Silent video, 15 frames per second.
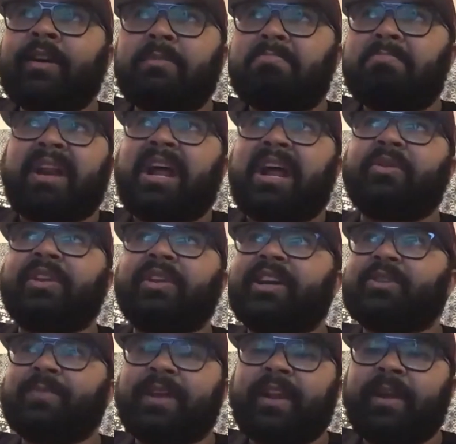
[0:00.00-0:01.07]
But I don't think
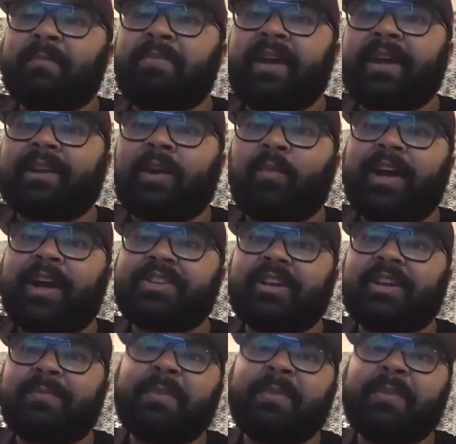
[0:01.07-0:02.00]
it's made an impact on watching it.